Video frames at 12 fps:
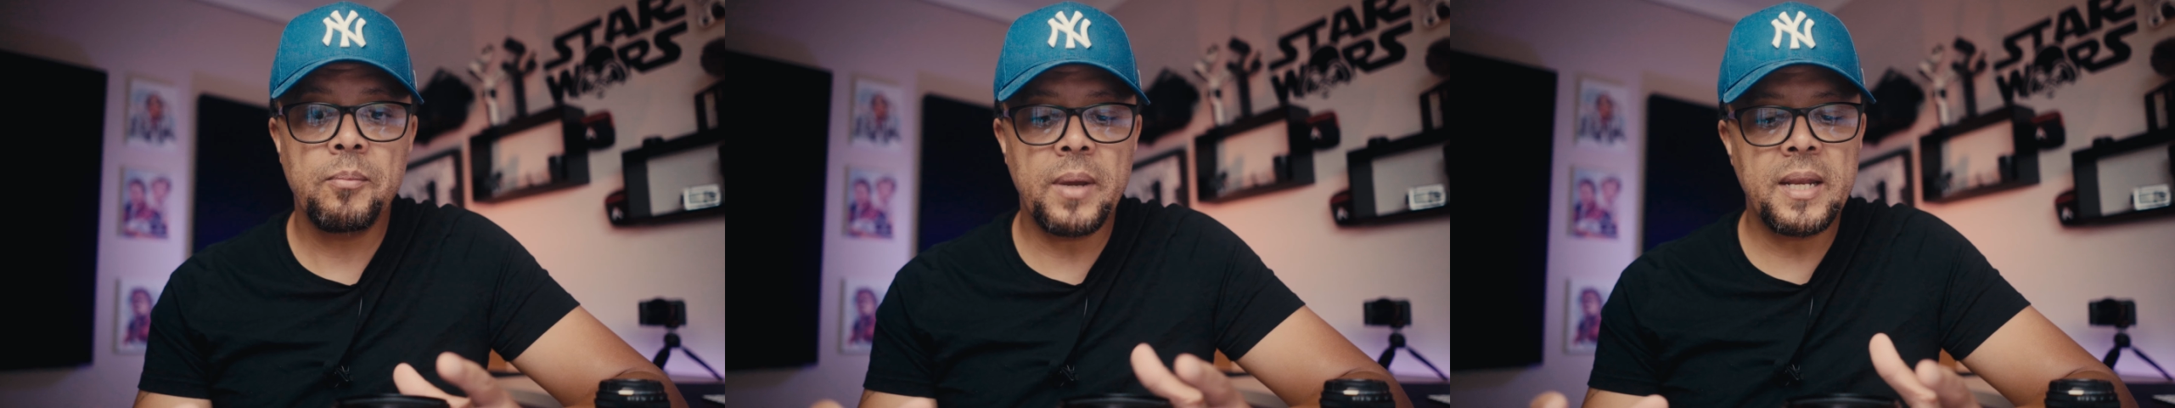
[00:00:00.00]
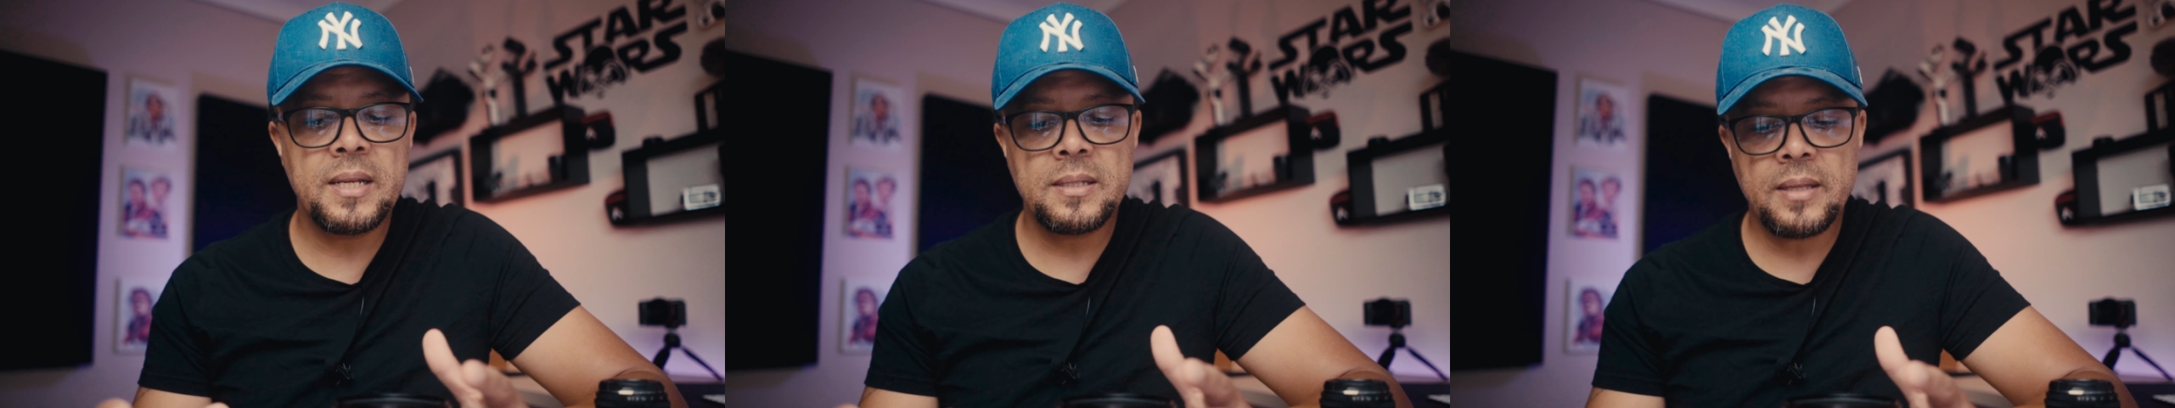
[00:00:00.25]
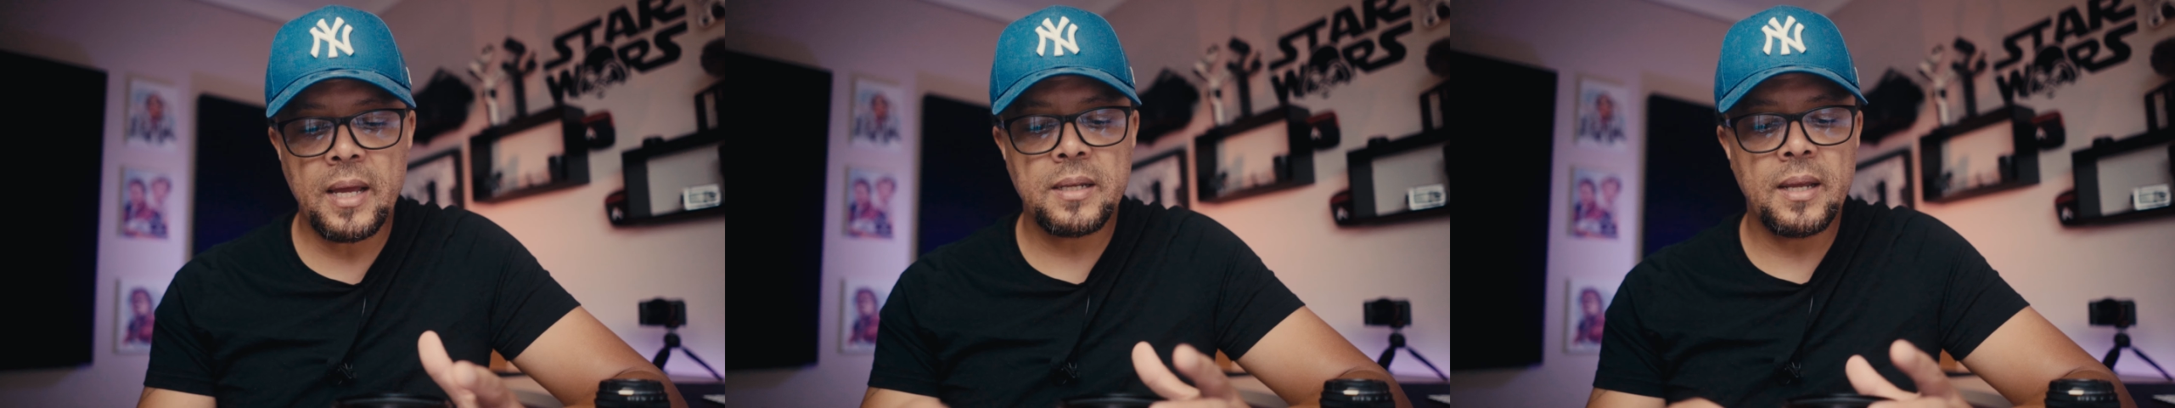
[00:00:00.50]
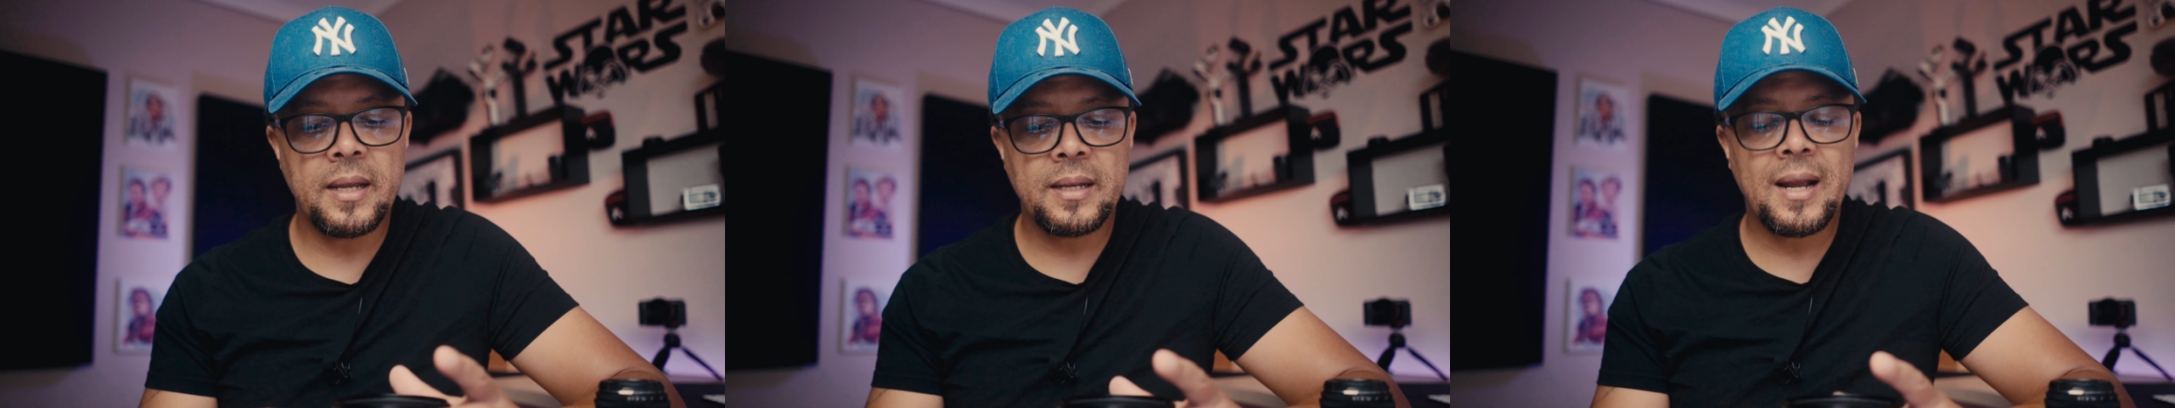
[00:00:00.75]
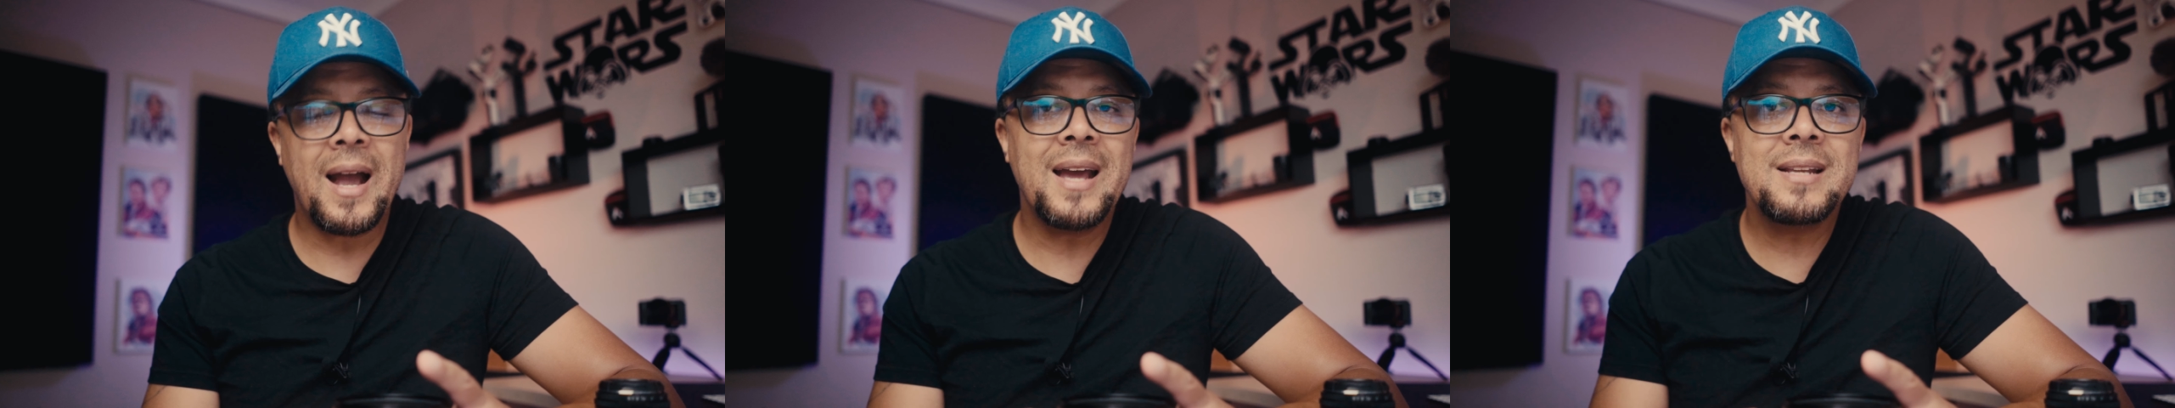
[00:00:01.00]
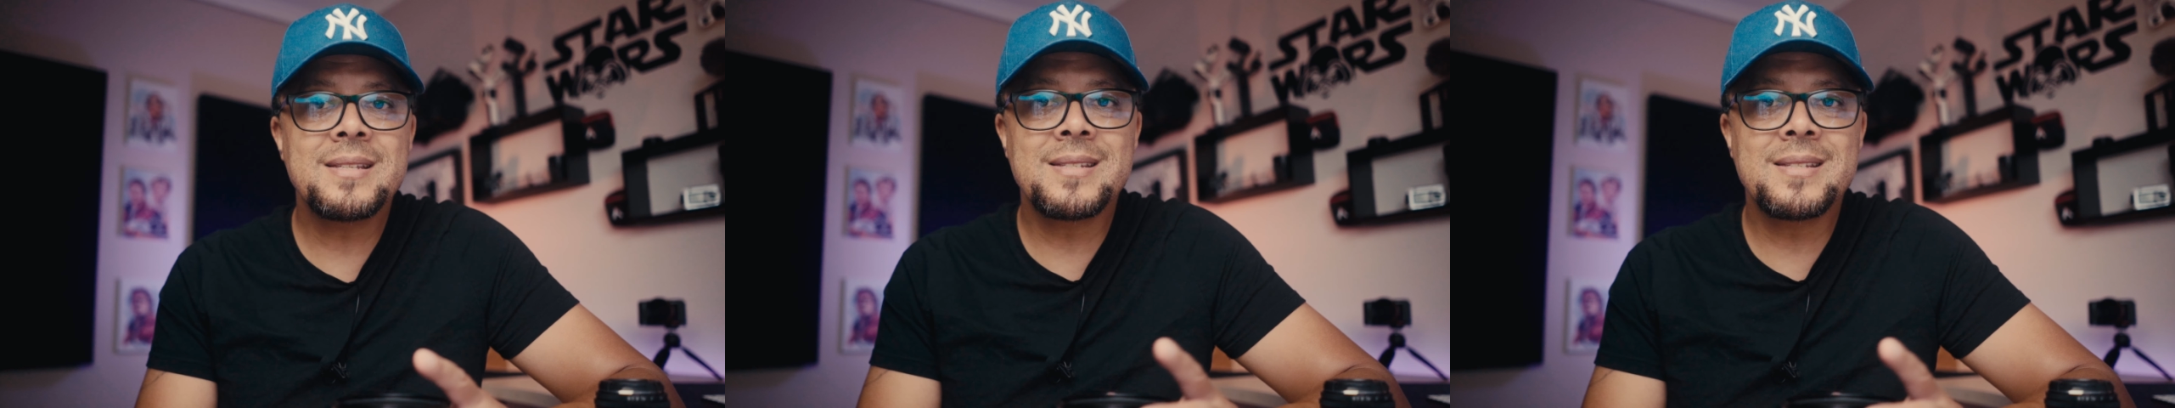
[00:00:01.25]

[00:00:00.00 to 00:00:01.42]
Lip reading: meaning that it kind of